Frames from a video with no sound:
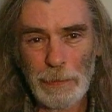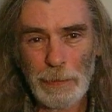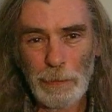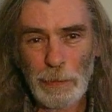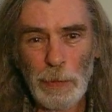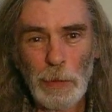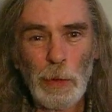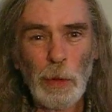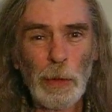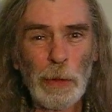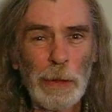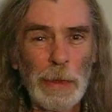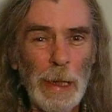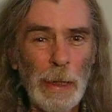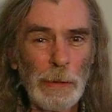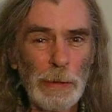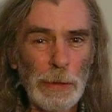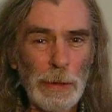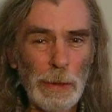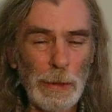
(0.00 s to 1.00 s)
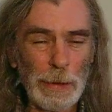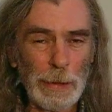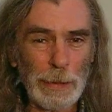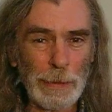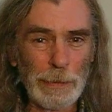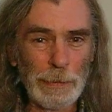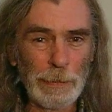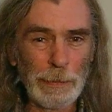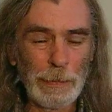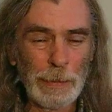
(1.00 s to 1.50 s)
with your counselling
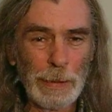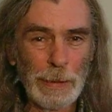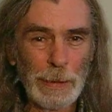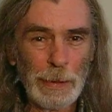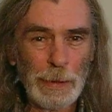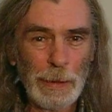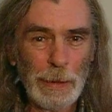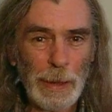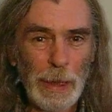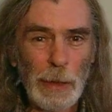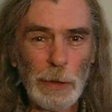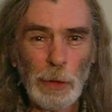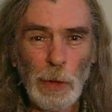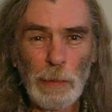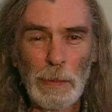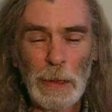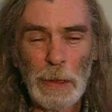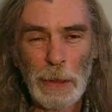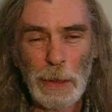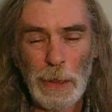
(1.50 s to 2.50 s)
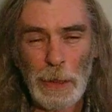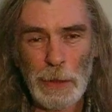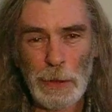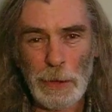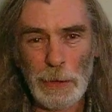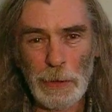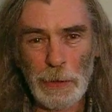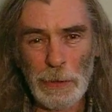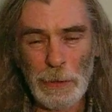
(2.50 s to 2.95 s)
and your medications,